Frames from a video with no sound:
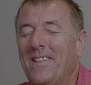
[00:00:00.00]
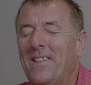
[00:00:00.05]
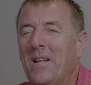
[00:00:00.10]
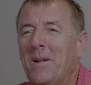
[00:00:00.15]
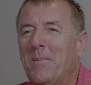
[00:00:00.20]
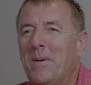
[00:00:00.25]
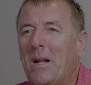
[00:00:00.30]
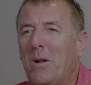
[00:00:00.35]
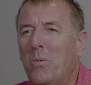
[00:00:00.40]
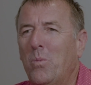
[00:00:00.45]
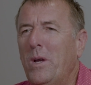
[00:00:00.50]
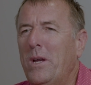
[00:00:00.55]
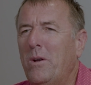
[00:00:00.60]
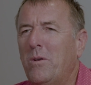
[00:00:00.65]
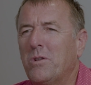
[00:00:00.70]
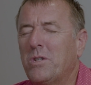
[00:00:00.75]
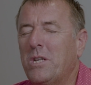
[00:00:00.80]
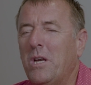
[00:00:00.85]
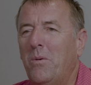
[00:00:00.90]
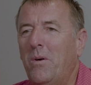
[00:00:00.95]
and then about a
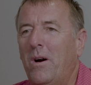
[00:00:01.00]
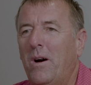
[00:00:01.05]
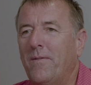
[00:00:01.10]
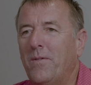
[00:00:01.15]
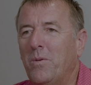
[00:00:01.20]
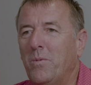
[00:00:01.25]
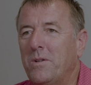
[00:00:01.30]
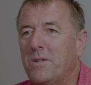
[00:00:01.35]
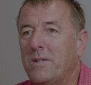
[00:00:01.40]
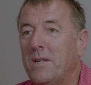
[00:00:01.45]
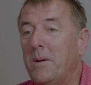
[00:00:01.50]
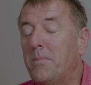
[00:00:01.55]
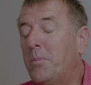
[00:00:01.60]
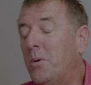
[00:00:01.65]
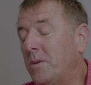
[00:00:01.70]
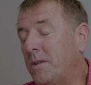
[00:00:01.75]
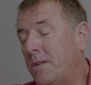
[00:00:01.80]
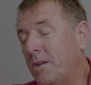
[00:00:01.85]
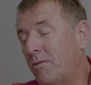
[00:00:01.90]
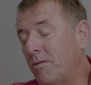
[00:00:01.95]
week or so afterwards, they
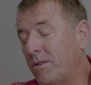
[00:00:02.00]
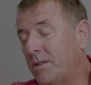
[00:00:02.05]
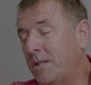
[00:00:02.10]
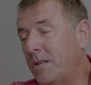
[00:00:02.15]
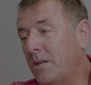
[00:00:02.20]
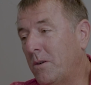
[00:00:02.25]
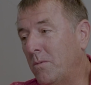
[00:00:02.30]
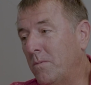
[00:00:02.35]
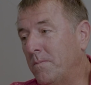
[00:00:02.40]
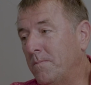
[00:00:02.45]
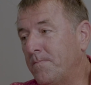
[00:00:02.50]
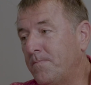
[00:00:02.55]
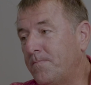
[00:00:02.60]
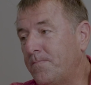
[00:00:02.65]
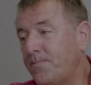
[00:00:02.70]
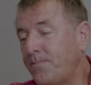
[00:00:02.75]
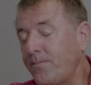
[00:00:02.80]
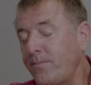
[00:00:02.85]
appointed Chris Nicol.